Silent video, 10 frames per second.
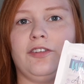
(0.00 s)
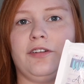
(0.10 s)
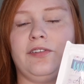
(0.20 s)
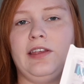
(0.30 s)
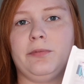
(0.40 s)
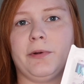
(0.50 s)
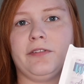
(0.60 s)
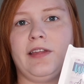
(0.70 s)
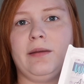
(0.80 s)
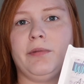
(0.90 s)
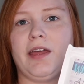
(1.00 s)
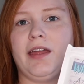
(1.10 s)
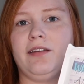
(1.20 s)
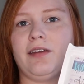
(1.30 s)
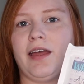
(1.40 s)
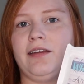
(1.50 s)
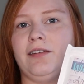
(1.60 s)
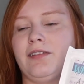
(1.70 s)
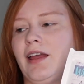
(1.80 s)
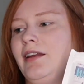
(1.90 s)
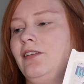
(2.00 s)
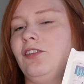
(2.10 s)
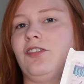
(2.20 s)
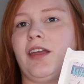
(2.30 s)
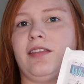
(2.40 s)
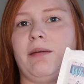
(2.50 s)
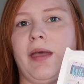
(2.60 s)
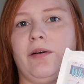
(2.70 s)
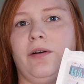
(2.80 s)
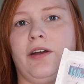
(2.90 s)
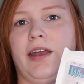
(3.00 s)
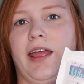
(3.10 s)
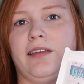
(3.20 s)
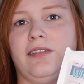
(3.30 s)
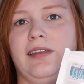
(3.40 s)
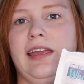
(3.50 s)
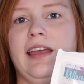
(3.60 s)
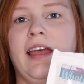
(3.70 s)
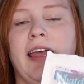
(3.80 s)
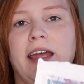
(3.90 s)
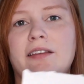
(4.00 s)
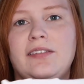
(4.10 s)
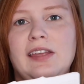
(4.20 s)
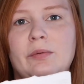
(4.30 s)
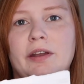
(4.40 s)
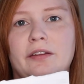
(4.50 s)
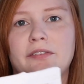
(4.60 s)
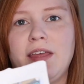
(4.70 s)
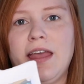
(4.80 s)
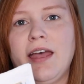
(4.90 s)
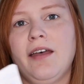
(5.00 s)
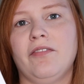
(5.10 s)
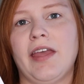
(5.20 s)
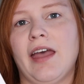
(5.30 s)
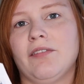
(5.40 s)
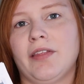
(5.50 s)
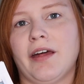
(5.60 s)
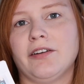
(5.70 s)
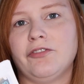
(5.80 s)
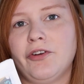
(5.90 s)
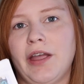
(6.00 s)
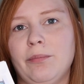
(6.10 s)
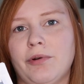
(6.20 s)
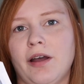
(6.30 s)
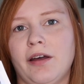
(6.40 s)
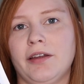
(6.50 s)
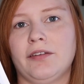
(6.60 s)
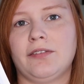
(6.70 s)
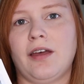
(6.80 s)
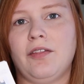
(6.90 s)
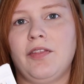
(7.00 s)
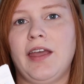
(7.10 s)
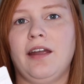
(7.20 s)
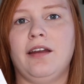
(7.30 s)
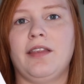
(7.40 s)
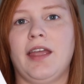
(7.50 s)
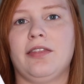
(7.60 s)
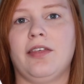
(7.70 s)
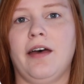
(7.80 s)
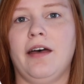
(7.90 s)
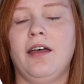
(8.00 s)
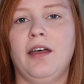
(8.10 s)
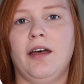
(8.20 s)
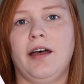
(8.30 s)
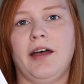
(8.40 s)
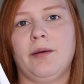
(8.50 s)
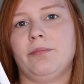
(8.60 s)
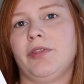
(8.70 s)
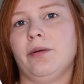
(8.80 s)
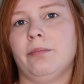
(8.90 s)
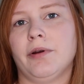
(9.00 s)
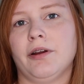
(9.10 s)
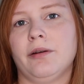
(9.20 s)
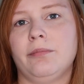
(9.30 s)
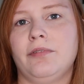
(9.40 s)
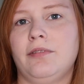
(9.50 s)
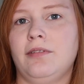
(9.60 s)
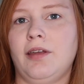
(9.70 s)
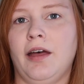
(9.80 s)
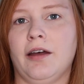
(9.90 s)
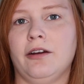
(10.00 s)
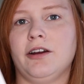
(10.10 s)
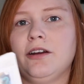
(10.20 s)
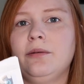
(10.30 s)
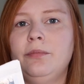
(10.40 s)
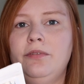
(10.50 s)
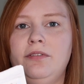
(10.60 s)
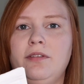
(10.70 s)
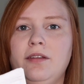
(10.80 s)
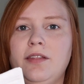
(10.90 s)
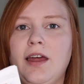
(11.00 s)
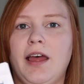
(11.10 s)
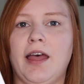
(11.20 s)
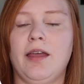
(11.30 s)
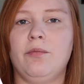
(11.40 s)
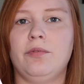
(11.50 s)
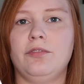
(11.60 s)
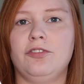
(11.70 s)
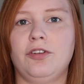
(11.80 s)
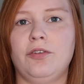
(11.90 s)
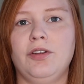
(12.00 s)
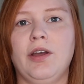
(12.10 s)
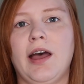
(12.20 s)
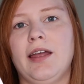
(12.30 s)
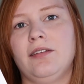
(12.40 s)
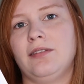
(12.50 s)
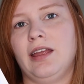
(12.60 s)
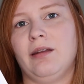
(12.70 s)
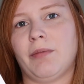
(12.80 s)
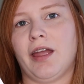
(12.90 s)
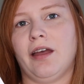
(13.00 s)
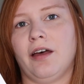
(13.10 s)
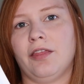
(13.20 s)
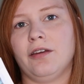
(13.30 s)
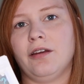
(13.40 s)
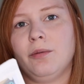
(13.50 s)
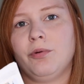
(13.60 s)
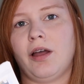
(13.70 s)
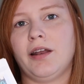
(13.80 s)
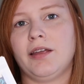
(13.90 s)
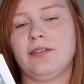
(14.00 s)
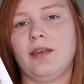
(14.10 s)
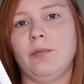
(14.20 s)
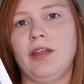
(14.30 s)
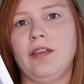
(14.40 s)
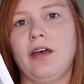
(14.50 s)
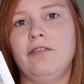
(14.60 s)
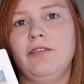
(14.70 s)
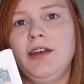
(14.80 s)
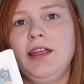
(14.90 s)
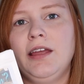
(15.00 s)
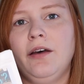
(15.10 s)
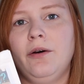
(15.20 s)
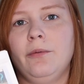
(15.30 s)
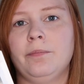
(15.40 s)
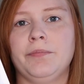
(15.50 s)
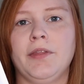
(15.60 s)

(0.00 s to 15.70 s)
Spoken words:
Jersey's birthday blend, I decided to check them out on Etsy and see what else they have. They have a lot of great products on there, like the Burbs herbs that I showed you guys in my other products that we love video.